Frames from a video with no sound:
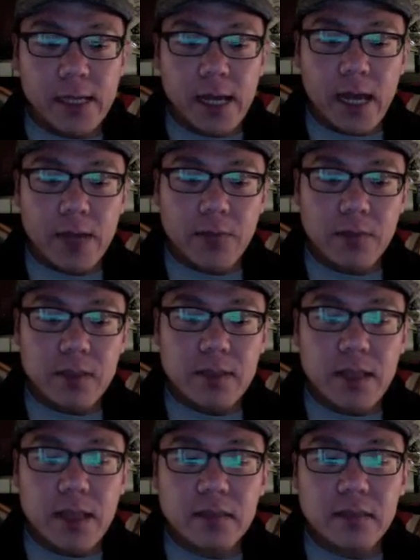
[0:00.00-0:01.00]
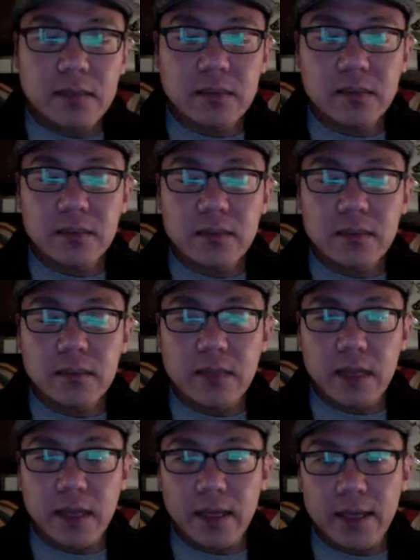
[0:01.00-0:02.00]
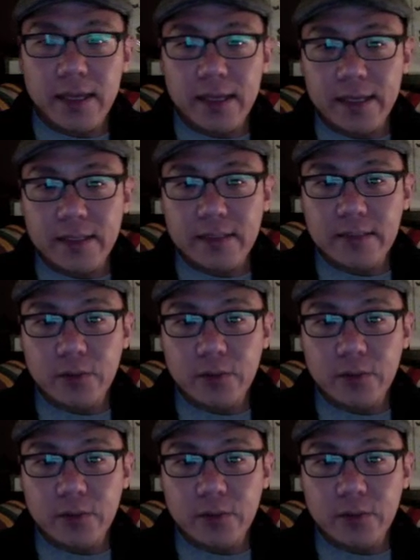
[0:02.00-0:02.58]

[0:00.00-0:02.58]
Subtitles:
The next thing is,